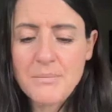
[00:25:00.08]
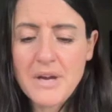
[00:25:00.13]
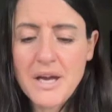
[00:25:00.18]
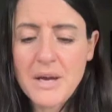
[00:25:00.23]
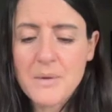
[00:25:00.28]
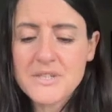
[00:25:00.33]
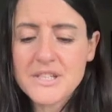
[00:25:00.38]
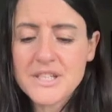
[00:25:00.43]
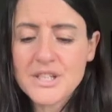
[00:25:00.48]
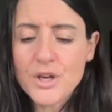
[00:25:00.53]

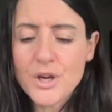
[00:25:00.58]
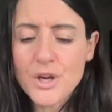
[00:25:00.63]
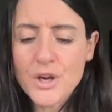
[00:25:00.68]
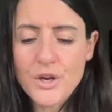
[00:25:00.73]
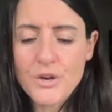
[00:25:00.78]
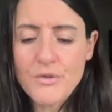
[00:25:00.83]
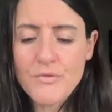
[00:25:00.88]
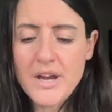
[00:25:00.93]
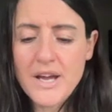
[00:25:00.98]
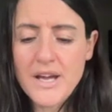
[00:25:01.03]
I was in a
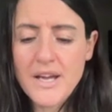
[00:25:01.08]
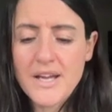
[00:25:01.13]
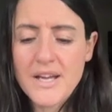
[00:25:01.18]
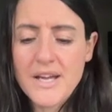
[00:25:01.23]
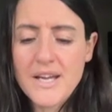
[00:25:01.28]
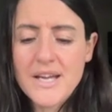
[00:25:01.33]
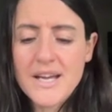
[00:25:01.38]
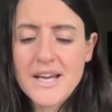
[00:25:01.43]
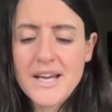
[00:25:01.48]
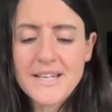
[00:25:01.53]
hurry
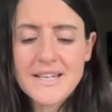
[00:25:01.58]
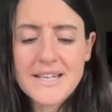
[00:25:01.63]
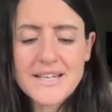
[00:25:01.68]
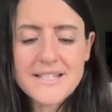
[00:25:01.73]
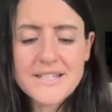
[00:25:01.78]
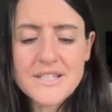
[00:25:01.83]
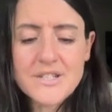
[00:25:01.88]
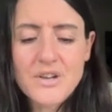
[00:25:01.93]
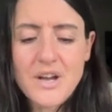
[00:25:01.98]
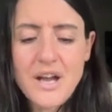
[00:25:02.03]
and I
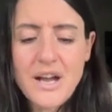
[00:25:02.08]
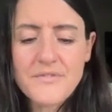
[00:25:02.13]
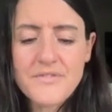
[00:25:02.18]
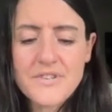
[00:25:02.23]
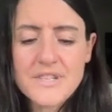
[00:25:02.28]
did not have